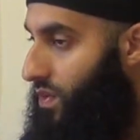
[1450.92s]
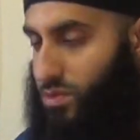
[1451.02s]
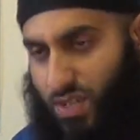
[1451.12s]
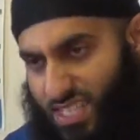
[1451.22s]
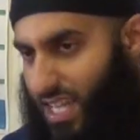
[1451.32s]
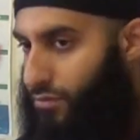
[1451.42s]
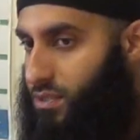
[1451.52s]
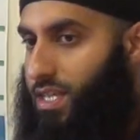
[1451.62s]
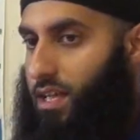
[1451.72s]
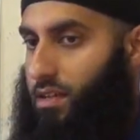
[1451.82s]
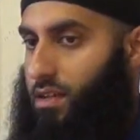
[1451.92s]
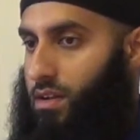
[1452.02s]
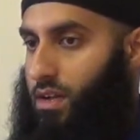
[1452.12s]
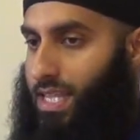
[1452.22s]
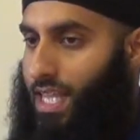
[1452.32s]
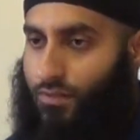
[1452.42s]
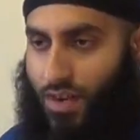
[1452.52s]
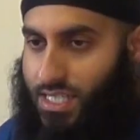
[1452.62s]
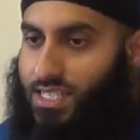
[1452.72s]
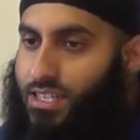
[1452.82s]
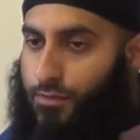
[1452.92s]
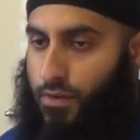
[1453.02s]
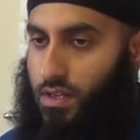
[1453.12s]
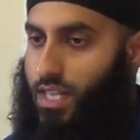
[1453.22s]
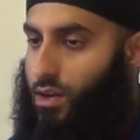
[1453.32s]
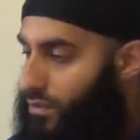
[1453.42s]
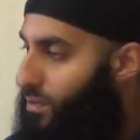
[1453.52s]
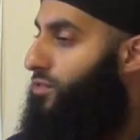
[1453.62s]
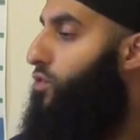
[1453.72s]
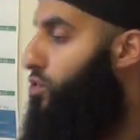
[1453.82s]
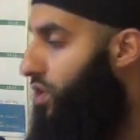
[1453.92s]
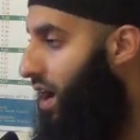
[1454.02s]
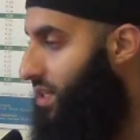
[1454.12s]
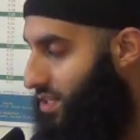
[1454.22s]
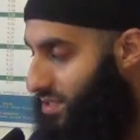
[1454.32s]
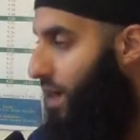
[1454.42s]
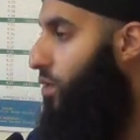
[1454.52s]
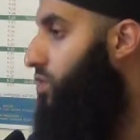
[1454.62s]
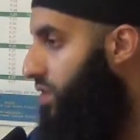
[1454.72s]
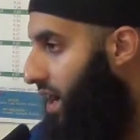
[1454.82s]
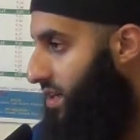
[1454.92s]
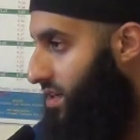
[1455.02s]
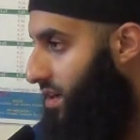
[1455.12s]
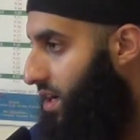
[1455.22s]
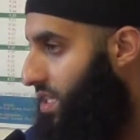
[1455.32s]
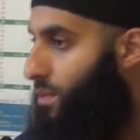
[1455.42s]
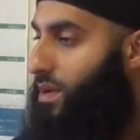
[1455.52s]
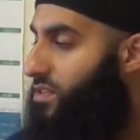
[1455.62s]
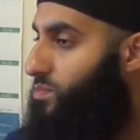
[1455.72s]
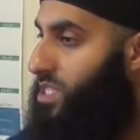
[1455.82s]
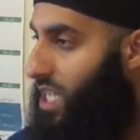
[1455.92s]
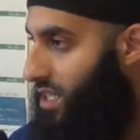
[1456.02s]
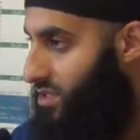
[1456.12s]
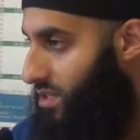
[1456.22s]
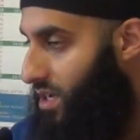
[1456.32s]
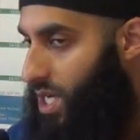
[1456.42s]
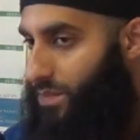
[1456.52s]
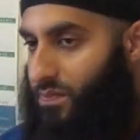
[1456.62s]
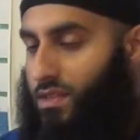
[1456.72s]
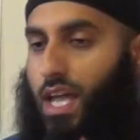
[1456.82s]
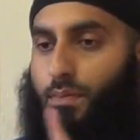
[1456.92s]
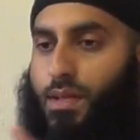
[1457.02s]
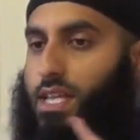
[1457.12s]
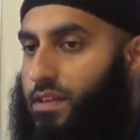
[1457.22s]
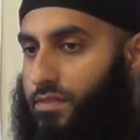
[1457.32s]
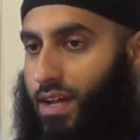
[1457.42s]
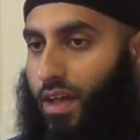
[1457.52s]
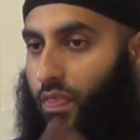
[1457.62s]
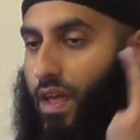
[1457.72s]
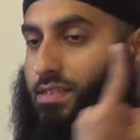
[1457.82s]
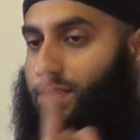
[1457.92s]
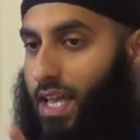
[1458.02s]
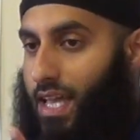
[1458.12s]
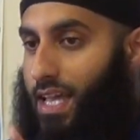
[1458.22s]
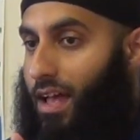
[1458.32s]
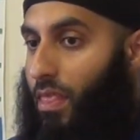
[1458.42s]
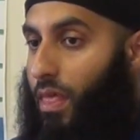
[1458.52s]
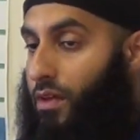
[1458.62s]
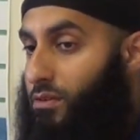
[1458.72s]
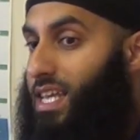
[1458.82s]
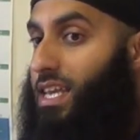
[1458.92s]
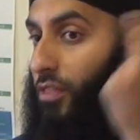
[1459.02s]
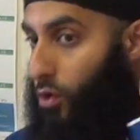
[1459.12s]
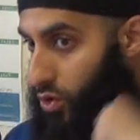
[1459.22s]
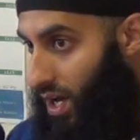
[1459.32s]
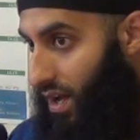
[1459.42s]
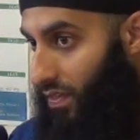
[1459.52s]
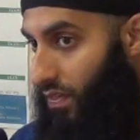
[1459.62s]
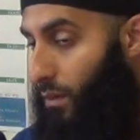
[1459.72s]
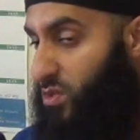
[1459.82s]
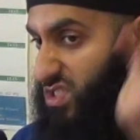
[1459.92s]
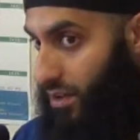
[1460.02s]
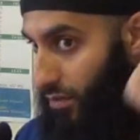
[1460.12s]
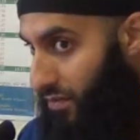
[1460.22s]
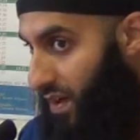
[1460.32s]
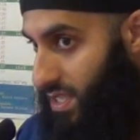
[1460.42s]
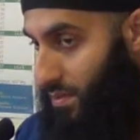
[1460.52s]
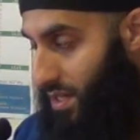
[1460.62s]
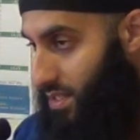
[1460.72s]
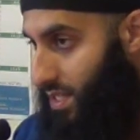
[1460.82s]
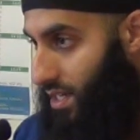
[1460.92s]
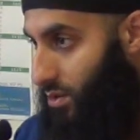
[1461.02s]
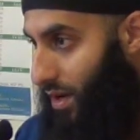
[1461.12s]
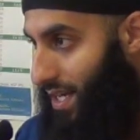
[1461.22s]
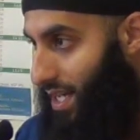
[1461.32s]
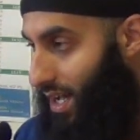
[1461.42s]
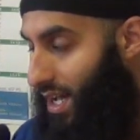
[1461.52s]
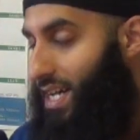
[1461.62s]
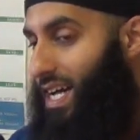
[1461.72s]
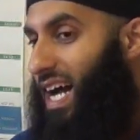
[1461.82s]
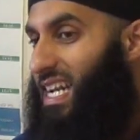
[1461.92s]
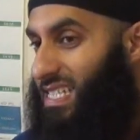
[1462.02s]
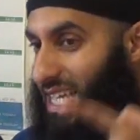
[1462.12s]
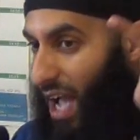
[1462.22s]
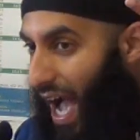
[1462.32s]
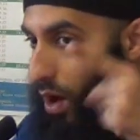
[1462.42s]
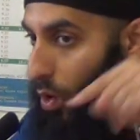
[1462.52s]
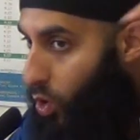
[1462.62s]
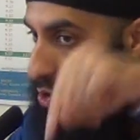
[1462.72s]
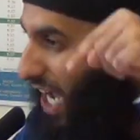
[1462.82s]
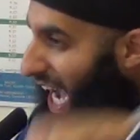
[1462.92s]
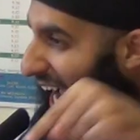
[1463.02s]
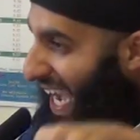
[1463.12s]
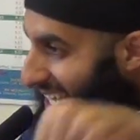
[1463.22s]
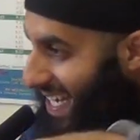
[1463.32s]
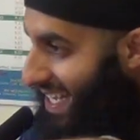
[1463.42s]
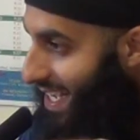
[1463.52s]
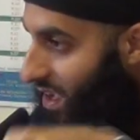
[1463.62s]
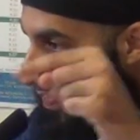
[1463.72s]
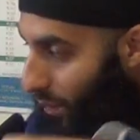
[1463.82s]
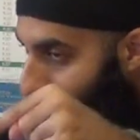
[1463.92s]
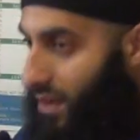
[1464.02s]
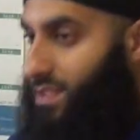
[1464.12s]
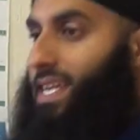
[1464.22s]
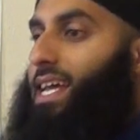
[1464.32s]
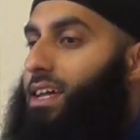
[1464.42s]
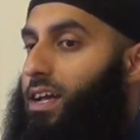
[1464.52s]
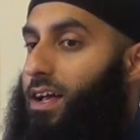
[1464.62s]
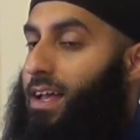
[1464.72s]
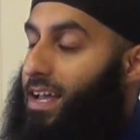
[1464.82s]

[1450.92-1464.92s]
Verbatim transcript: That's what the Salaf would say. Their religion is different. They don't even believe the Quran. This is our Quran. They believe it's been changed. They believe, they say that there is another Quran, the Mus'haf of Fatima radiallahu anha. And they say our Quran that we have today,